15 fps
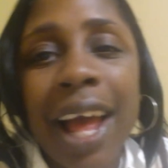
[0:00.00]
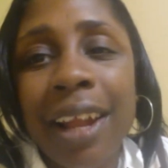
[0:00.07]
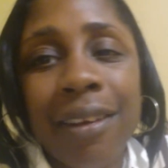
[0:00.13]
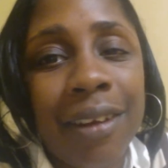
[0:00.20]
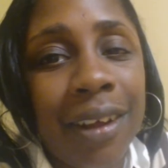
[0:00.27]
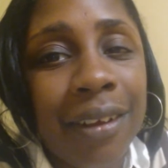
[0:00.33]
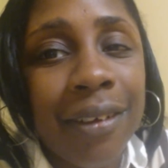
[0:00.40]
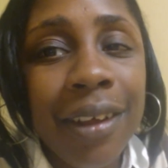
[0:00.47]
I
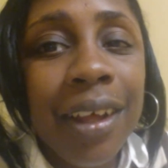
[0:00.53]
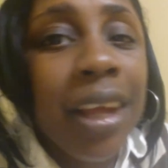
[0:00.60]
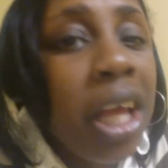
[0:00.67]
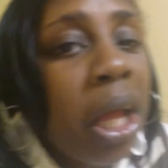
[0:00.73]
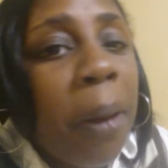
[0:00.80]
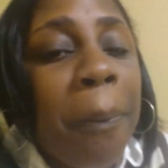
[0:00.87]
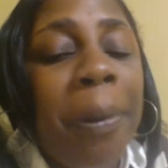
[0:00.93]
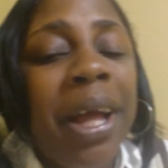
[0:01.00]
don't know.
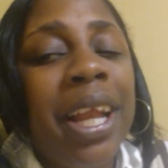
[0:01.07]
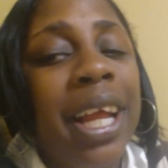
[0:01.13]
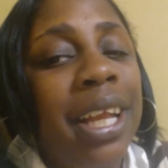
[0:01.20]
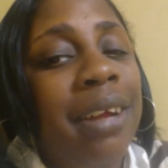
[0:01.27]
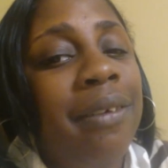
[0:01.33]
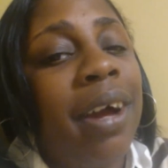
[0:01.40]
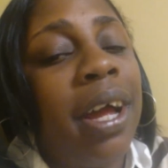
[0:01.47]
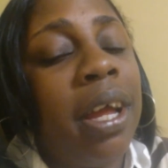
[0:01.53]
But
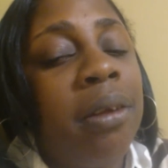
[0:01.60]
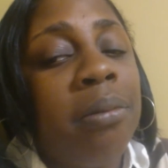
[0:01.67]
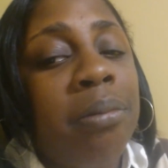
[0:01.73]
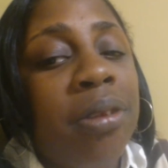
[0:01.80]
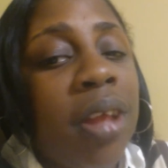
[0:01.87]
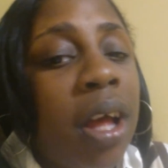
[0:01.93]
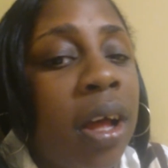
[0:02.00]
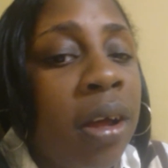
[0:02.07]
anyway,
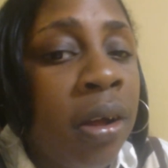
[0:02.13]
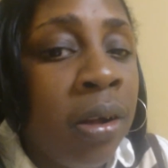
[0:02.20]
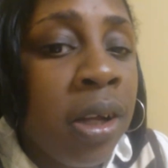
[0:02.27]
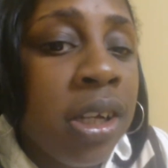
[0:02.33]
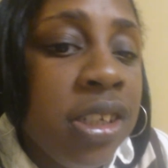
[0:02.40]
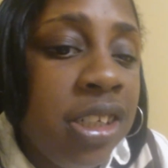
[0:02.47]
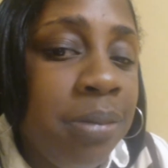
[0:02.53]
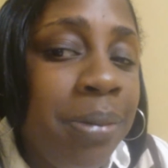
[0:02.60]
so
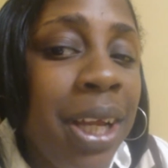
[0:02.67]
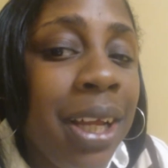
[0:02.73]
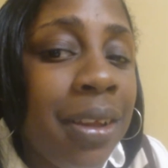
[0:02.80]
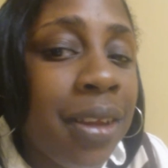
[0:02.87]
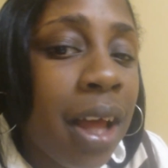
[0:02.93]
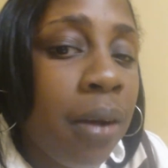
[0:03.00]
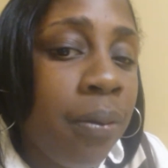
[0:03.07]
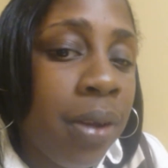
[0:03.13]
she
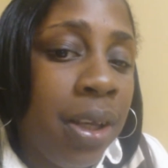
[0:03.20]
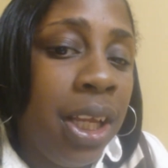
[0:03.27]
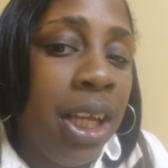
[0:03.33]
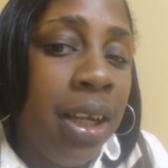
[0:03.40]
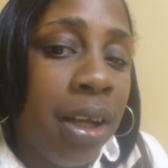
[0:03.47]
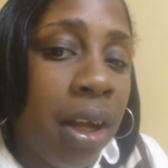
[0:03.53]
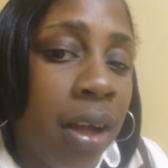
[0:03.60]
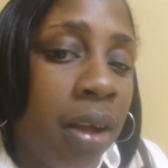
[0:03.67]
meets up with
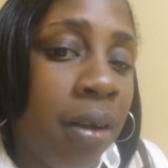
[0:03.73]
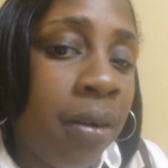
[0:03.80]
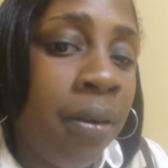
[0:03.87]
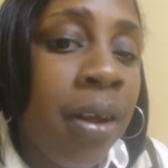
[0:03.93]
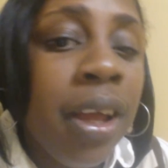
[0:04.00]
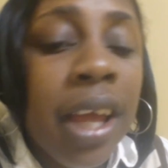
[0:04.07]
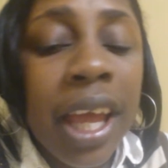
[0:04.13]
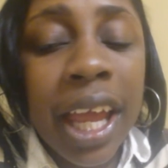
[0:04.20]

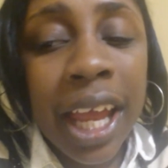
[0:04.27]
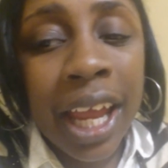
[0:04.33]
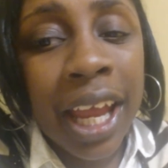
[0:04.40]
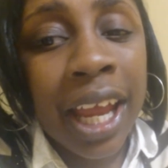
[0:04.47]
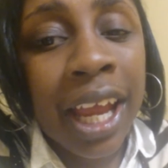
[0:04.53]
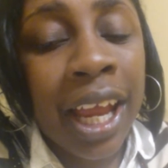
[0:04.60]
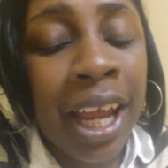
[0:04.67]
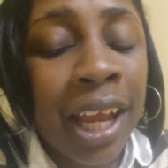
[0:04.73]
Nico
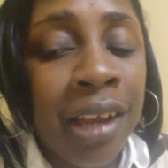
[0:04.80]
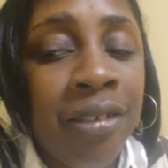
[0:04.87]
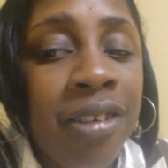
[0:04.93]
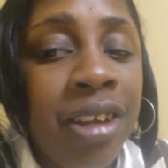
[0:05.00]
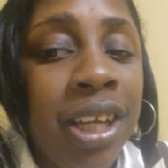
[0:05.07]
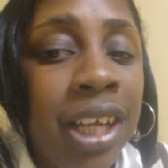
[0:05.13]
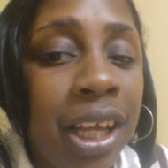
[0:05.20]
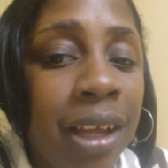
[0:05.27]
and
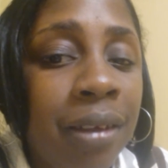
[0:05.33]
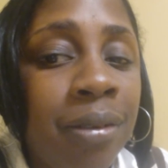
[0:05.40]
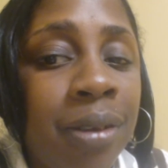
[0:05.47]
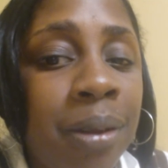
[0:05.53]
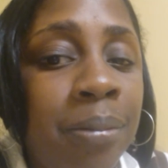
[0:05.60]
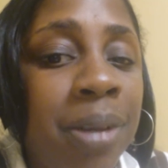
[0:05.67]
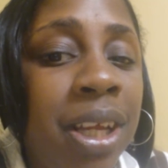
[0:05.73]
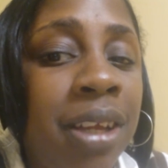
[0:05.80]
she gives
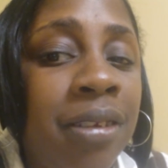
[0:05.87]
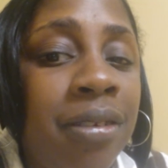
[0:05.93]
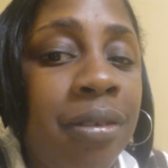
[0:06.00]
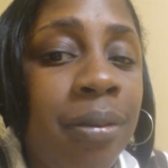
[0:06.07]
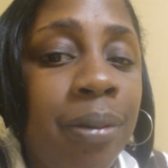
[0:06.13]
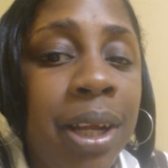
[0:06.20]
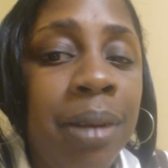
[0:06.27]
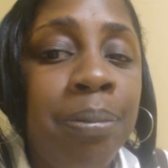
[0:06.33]
him these
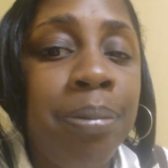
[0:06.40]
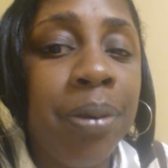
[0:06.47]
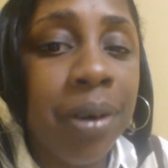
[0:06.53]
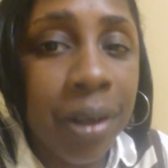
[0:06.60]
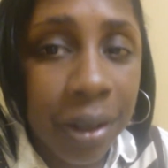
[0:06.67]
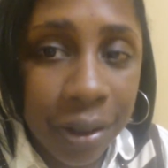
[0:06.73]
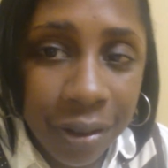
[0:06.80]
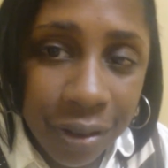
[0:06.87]
3
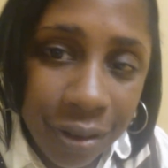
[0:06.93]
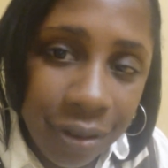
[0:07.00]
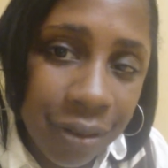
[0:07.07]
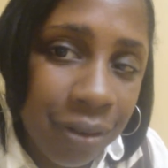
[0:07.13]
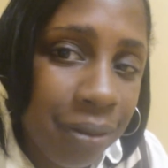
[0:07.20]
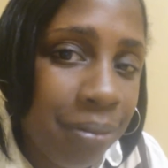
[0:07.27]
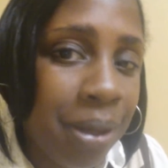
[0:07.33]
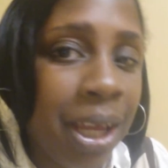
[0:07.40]

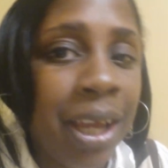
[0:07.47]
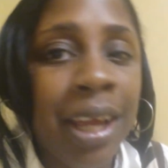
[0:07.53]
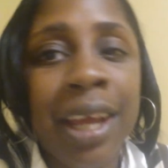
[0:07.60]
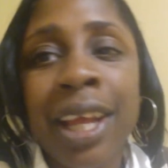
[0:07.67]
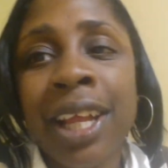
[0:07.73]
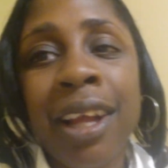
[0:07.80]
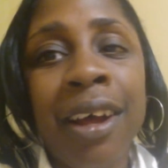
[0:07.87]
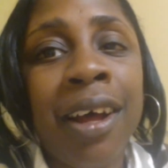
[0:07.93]
books.
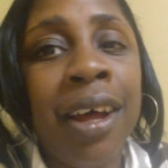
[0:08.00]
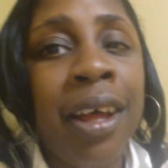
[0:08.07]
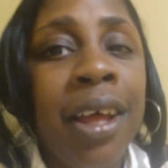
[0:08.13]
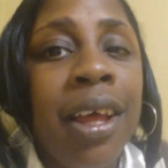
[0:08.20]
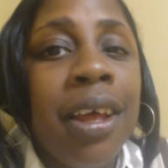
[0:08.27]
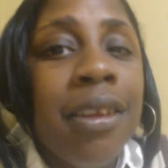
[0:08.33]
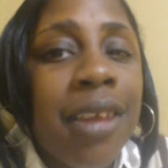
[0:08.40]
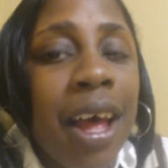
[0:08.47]
Man, y'all,
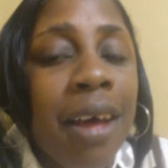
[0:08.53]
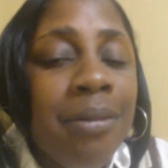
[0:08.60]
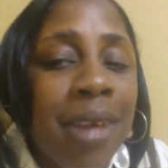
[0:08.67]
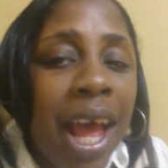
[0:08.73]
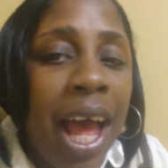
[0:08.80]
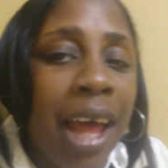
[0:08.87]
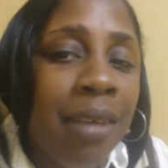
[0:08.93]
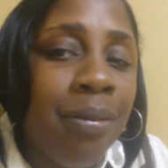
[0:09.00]

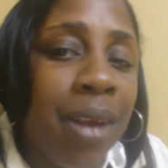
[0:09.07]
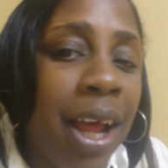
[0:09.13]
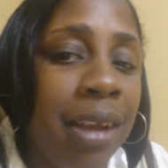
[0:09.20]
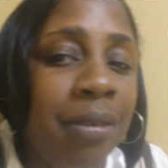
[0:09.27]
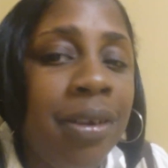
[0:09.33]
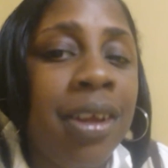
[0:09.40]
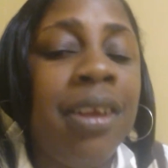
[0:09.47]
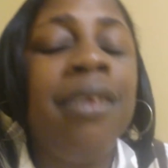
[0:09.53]
sometimes when I
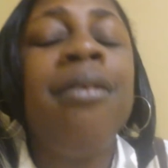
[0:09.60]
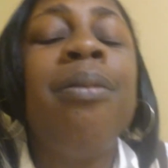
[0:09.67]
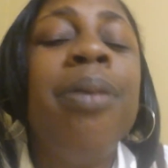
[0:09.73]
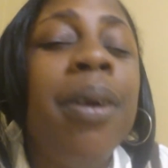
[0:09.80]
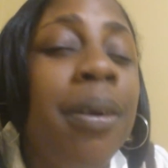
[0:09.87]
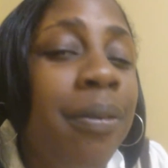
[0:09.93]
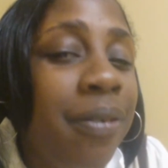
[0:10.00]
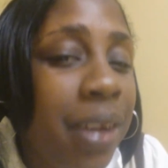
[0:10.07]
do these
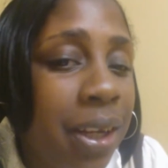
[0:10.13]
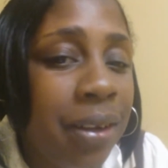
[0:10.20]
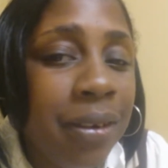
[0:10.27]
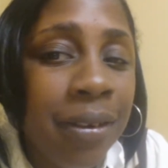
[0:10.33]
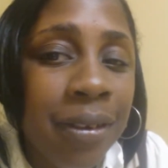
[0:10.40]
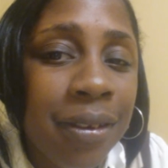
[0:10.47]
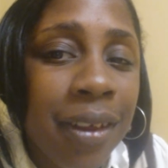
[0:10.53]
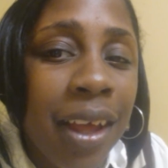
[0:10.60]

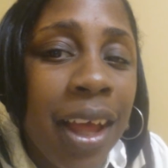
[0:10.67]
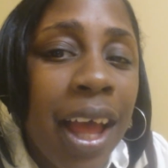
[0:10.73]
reviews,